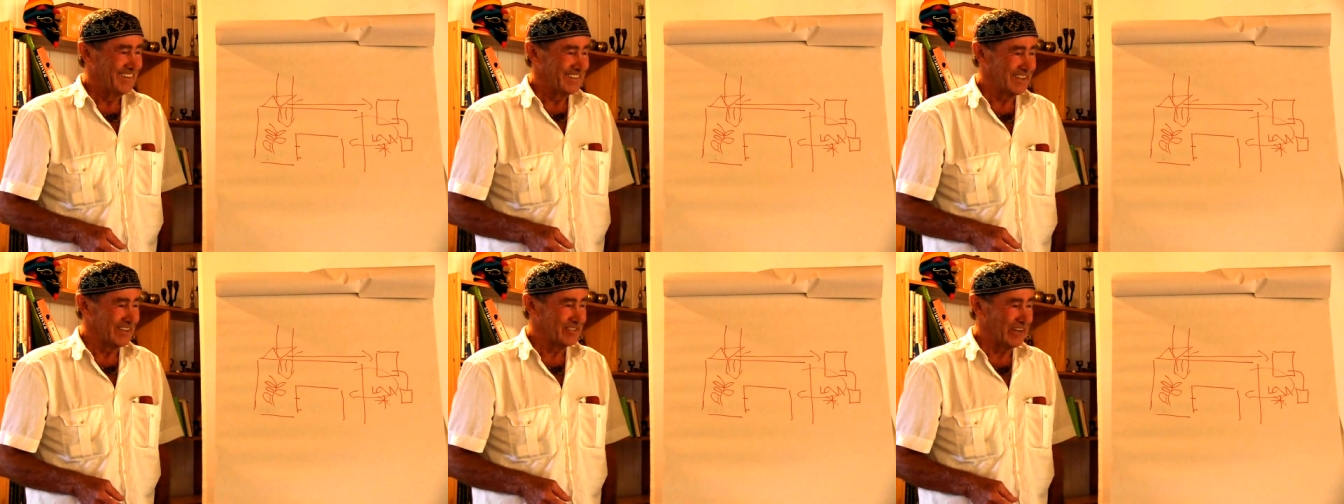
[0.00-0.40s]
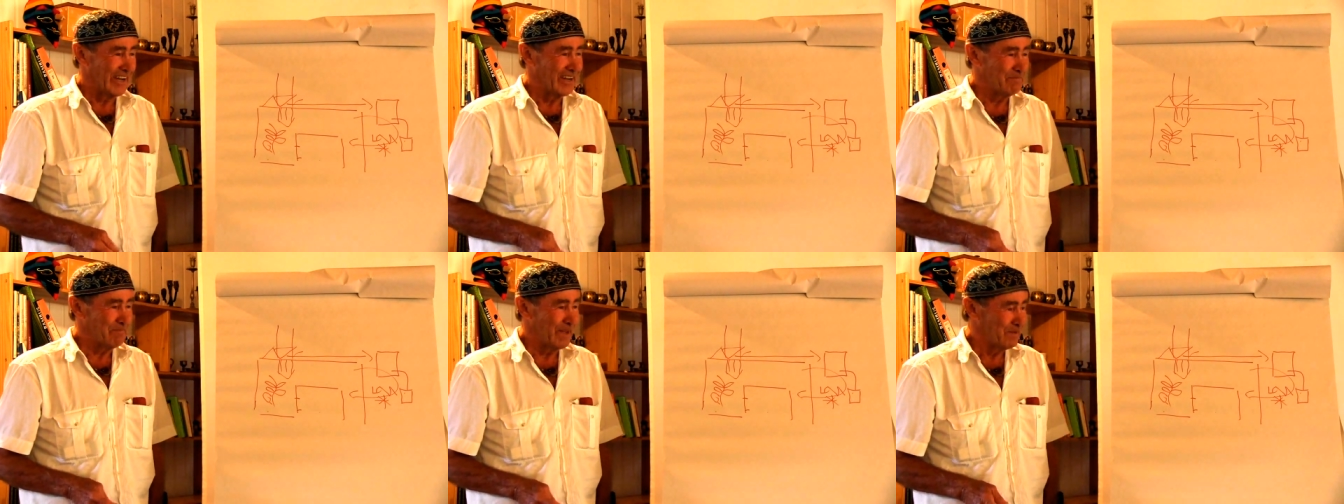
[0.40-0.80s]
The
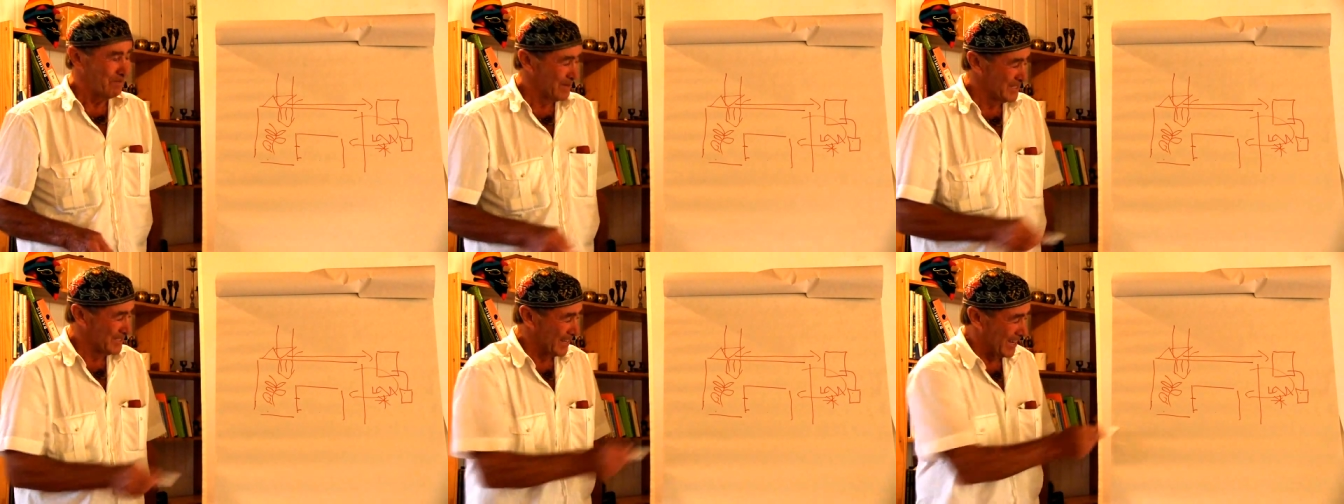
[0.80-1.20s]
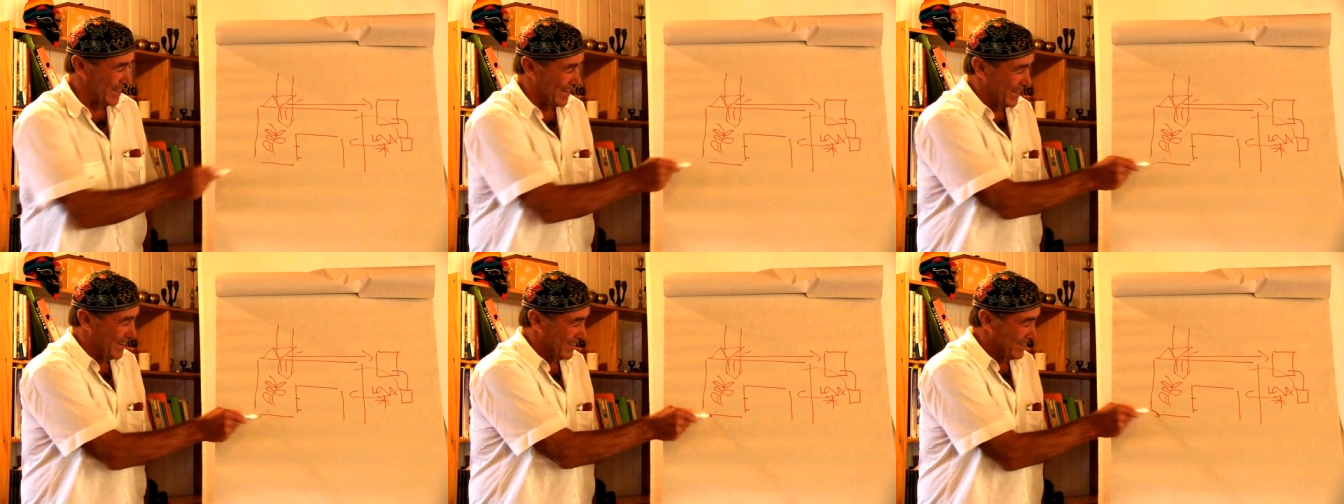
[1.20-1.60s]
Jain people
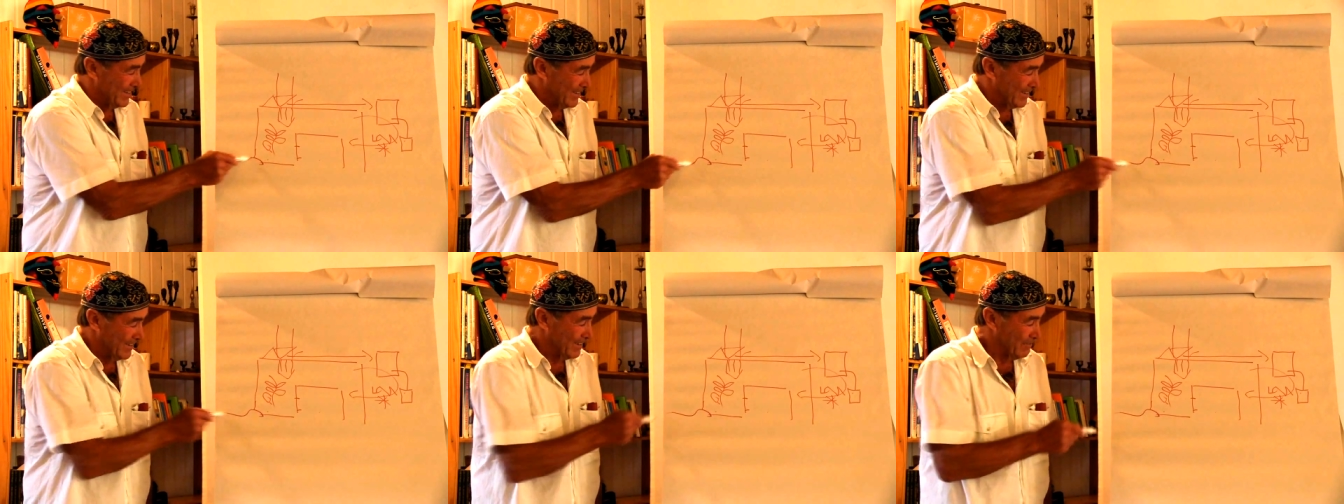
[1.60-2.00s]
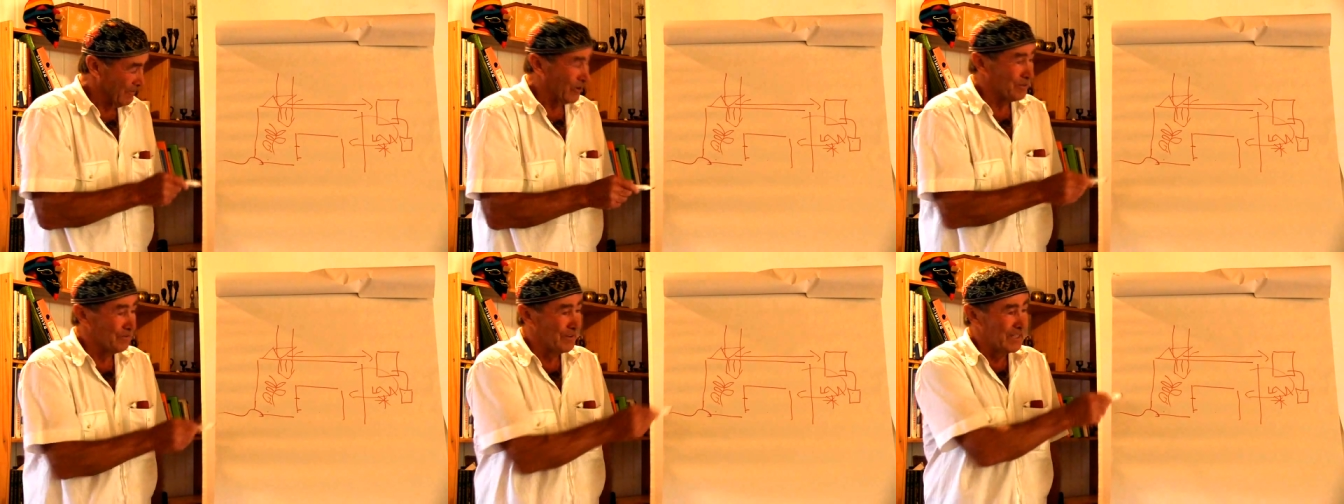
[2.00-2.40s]
say,
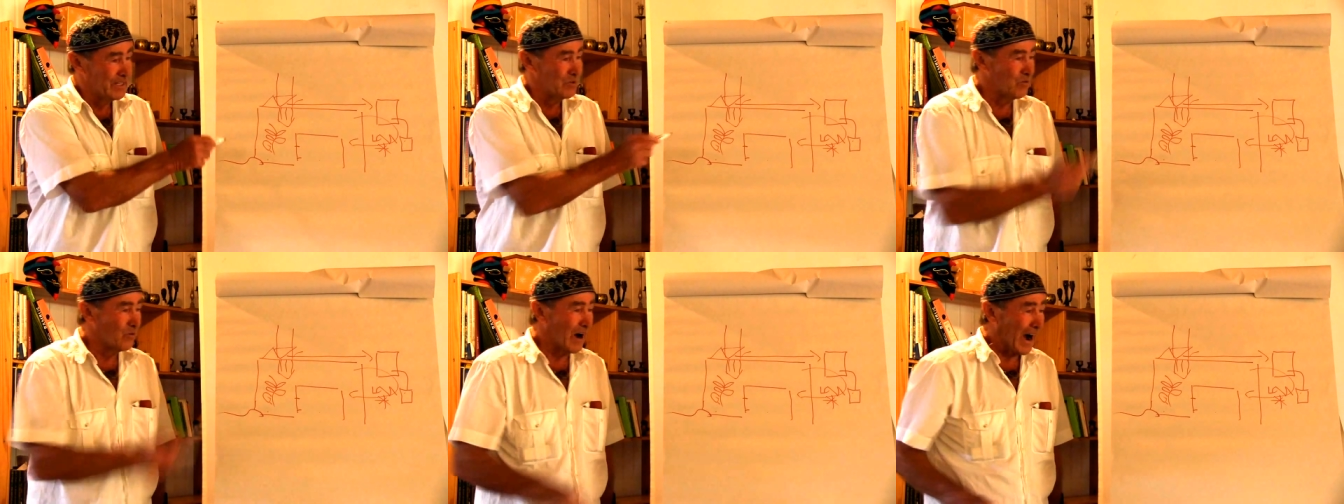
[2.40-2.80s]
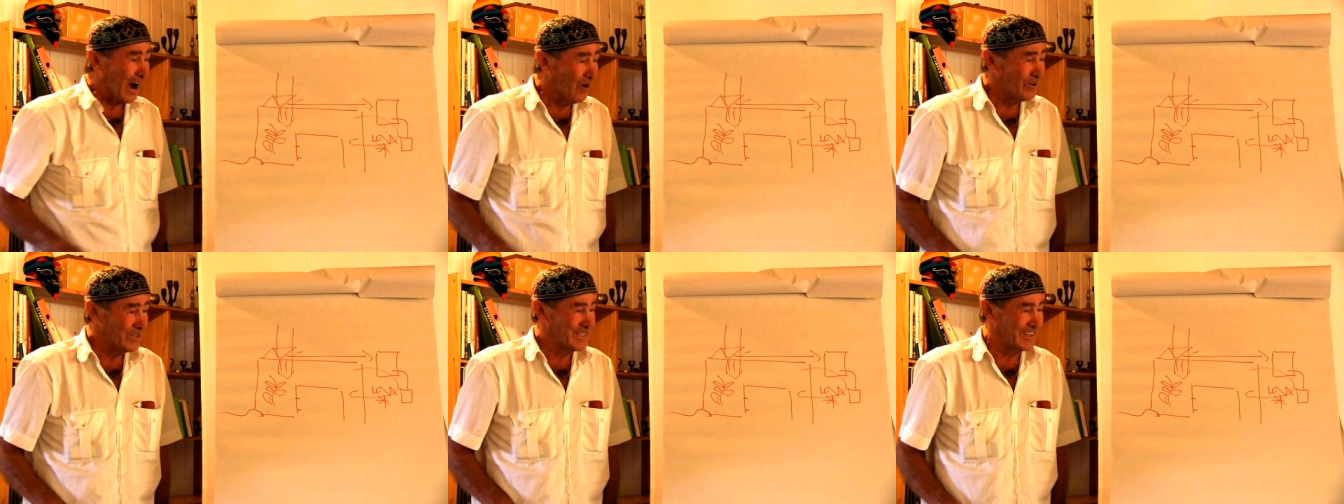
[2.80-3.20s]
what we do
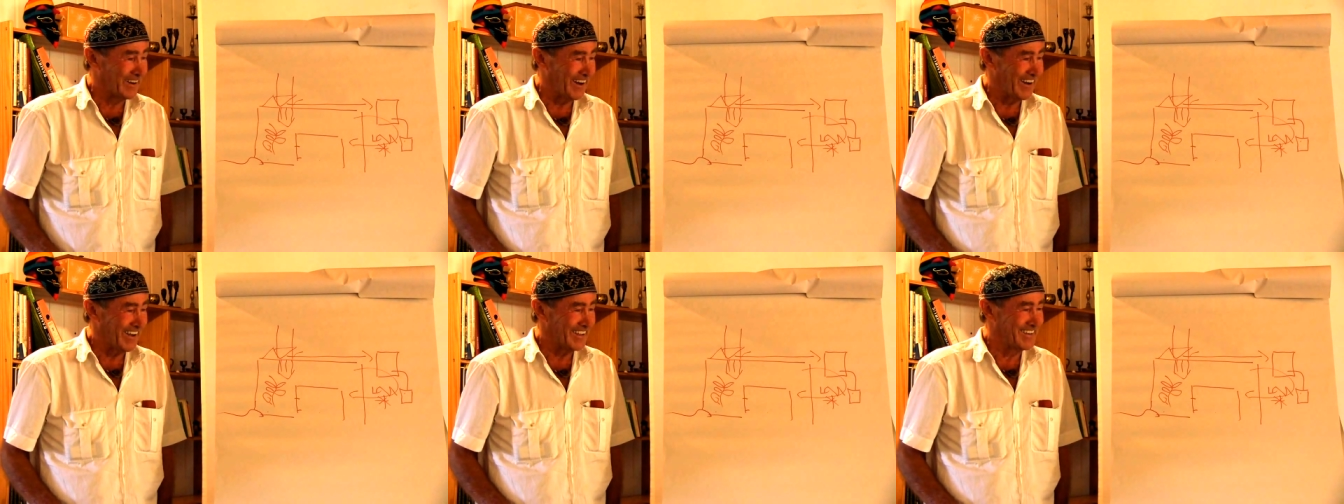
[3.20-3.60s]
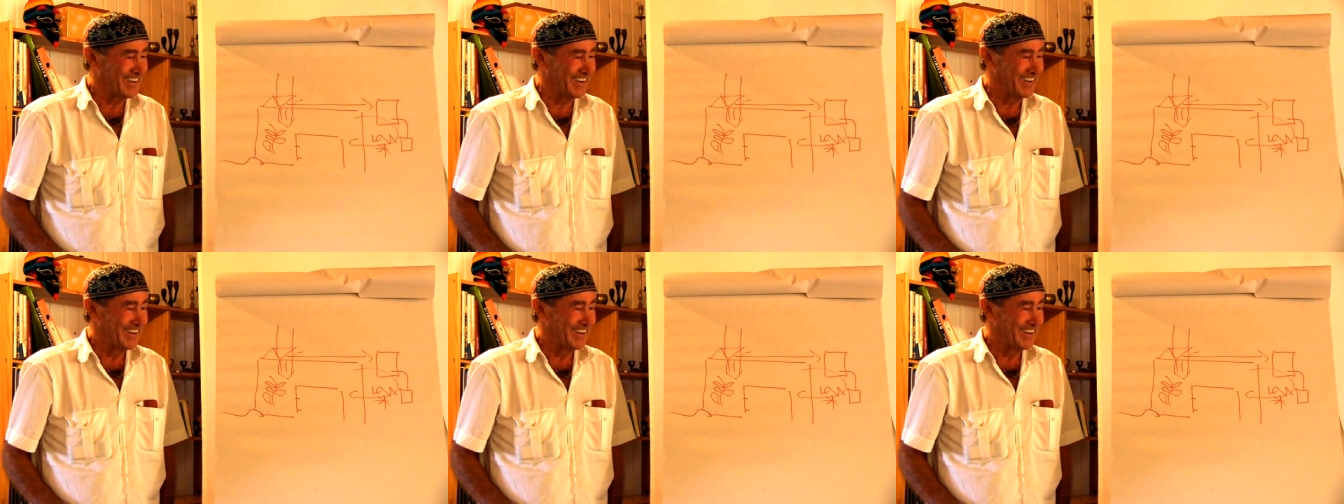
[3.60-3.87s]
outside,